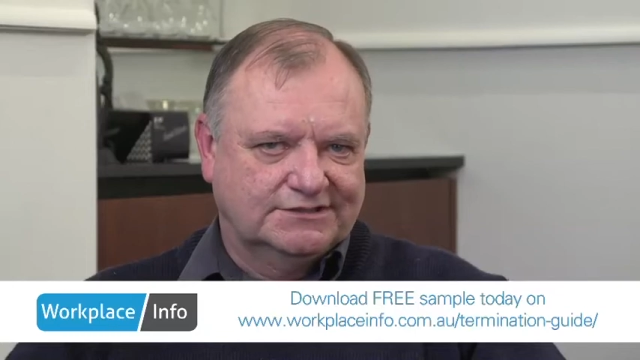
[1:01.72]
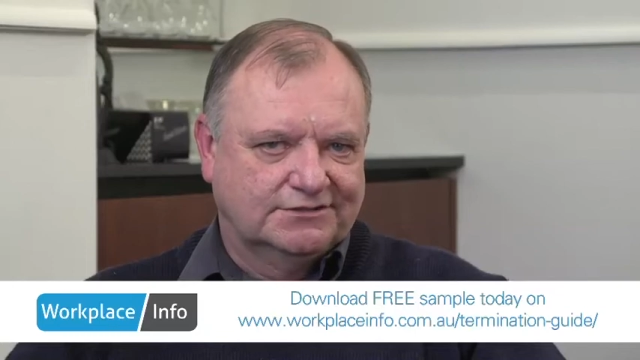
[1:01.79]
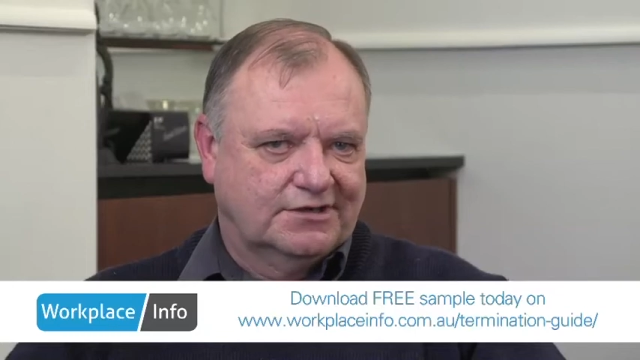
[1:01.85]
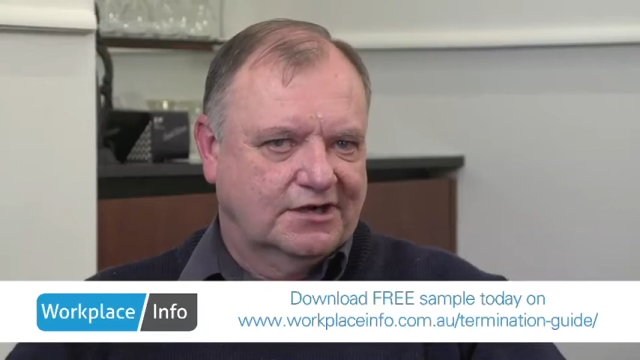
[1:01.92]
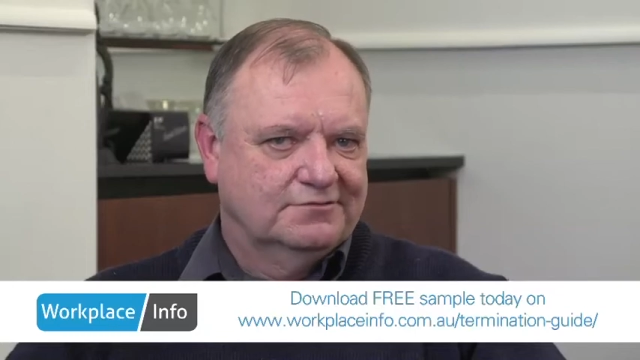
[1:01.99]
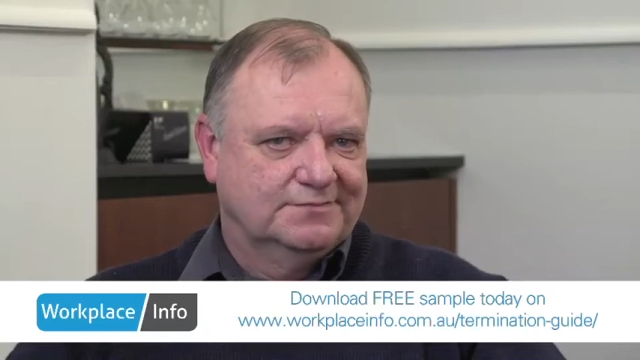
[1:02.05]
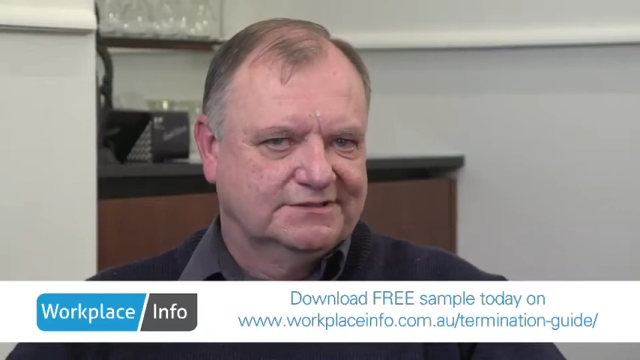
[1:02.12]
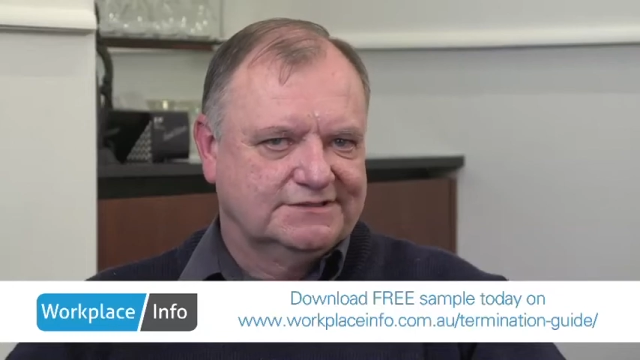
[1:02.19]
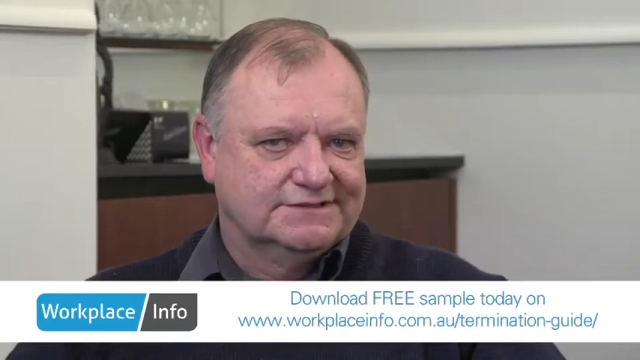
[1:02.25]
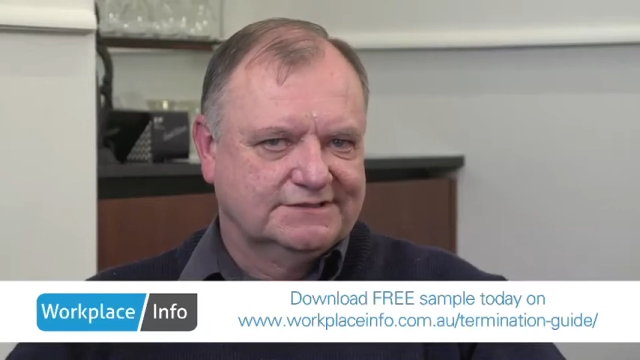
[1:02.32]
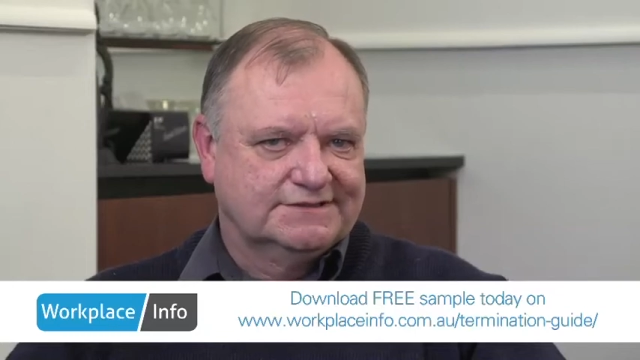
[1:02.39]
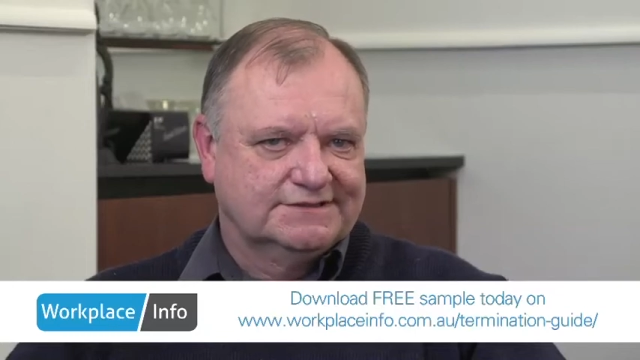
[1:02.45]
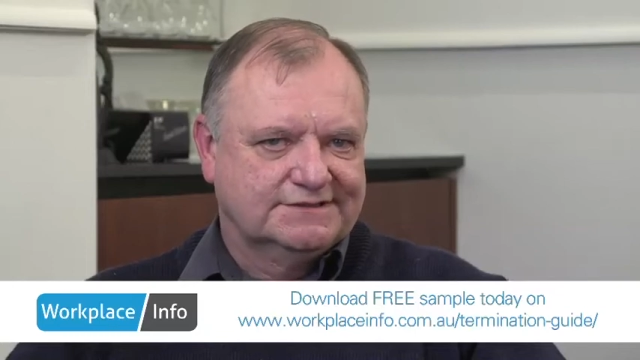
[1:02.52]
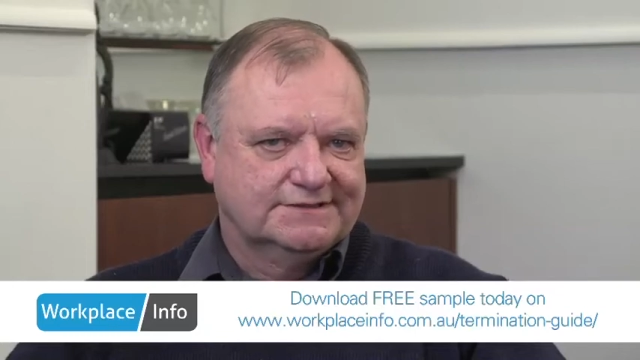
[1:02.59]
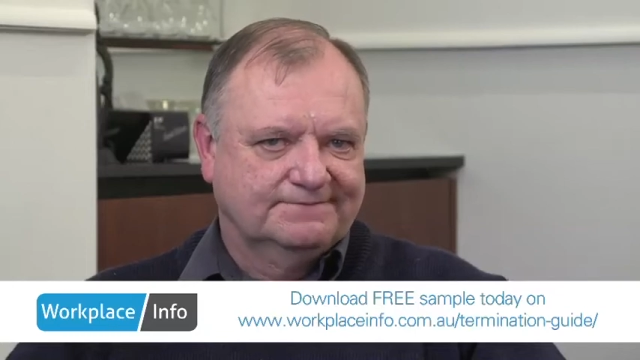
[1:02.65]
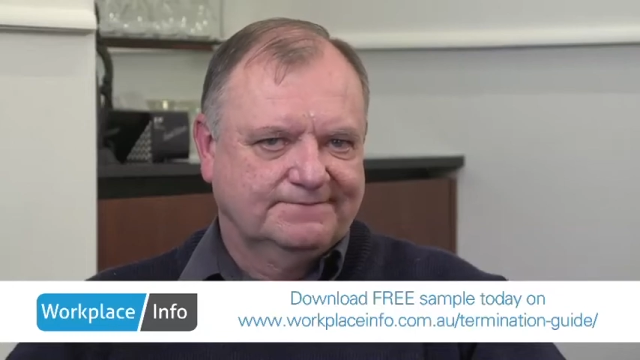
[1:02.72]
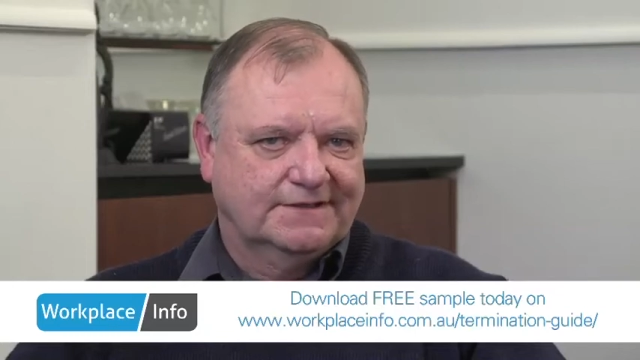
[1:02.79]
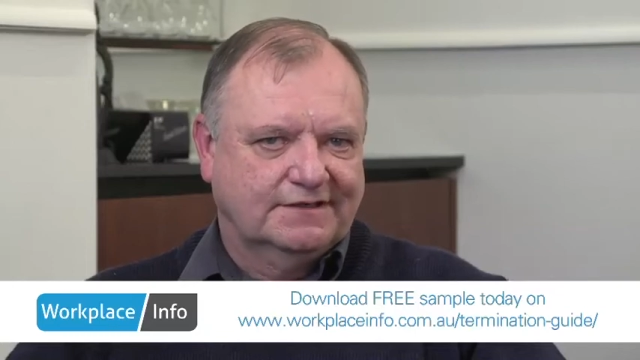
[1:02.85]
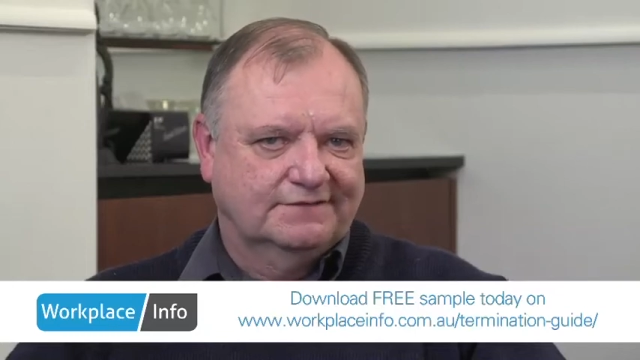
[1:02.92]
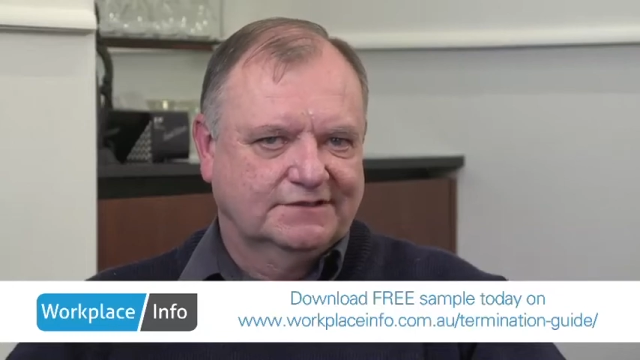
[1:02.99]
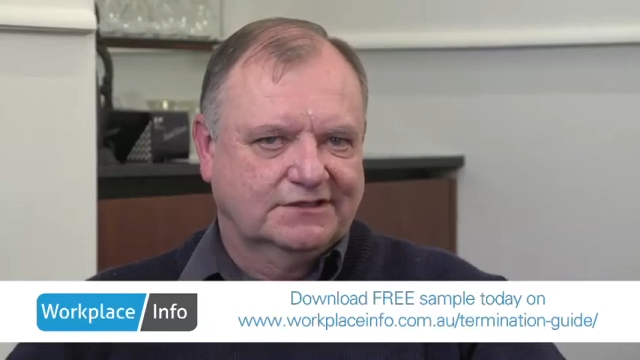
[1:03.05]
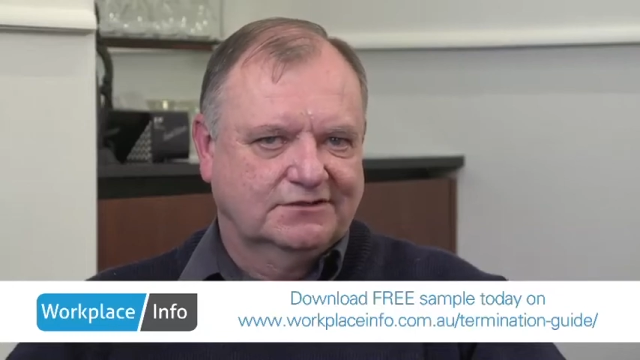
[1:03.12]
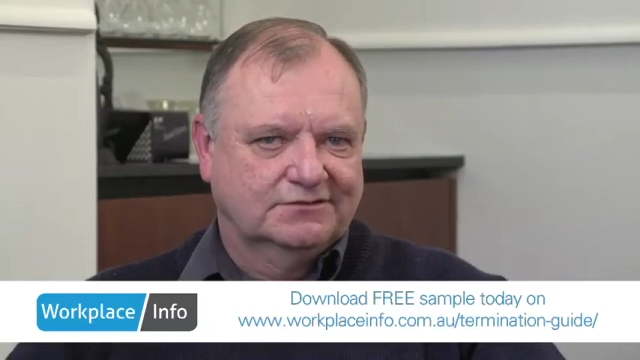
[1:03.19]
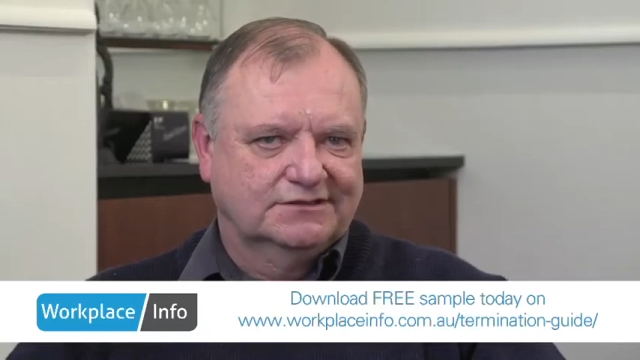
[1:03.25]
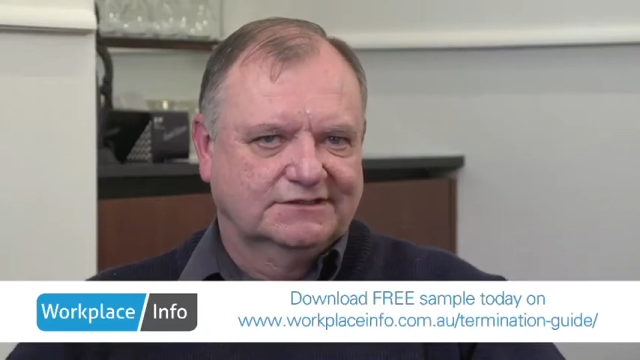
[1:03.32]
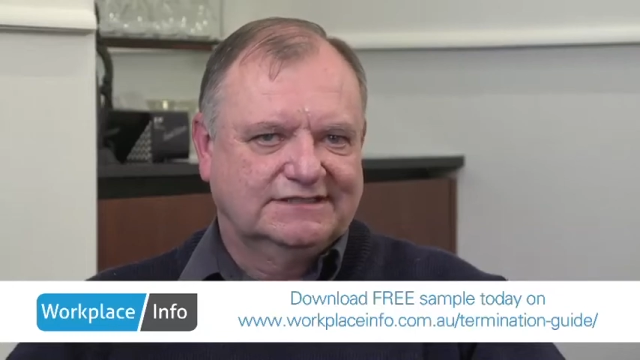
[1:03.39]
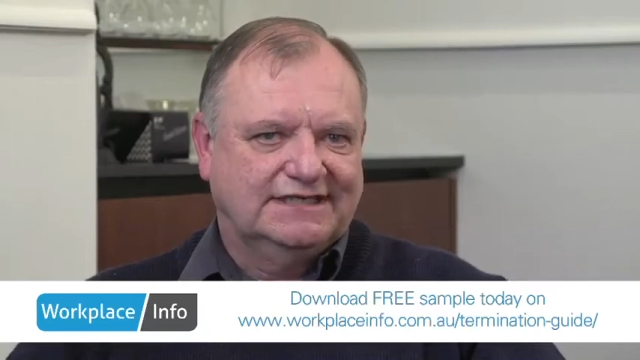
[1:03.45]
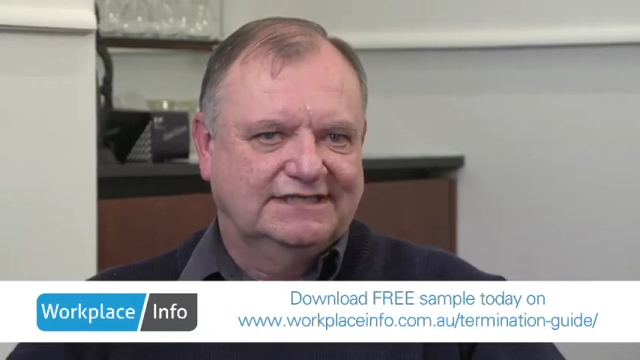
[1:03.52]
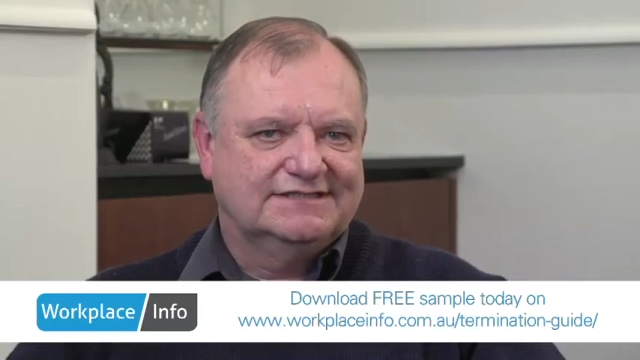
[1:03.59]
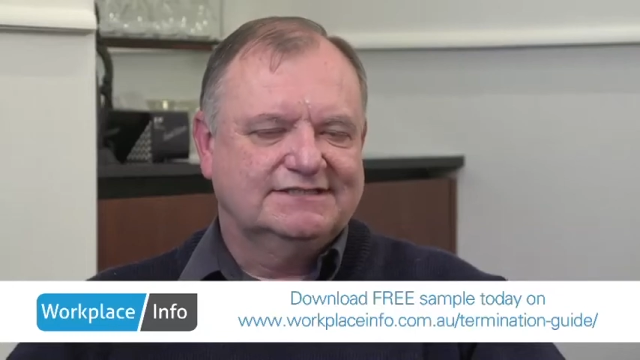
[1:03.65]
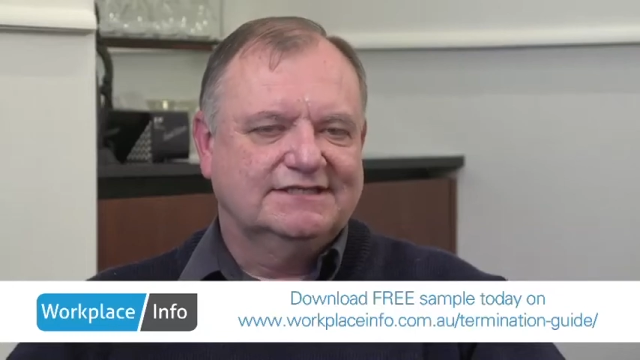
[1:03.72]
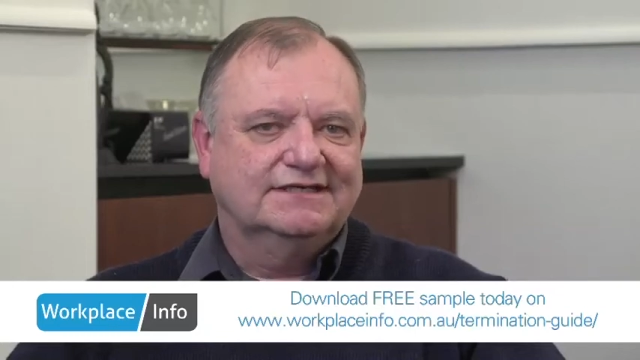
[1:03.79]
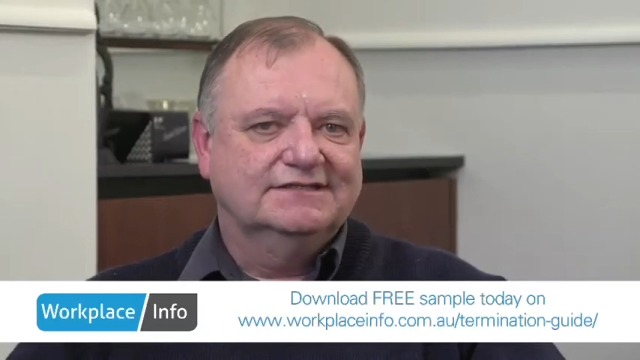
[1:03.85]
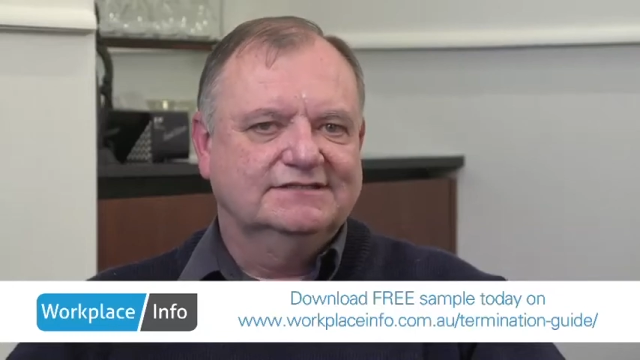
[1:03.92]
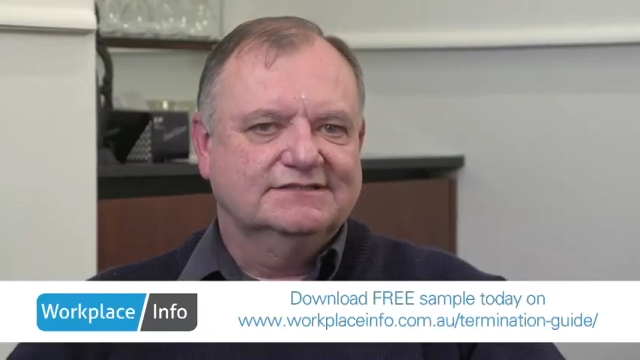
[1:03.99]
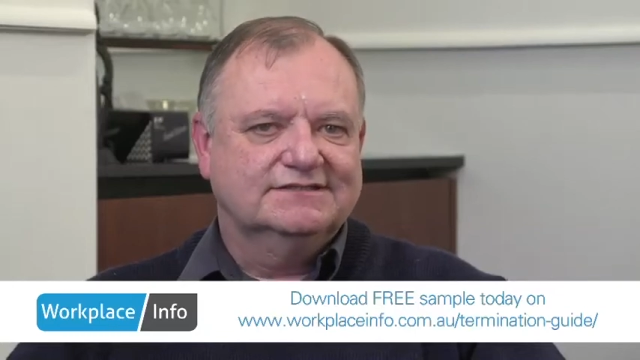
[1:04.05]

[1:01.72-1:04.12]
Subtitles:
to your own business, I've included case studies,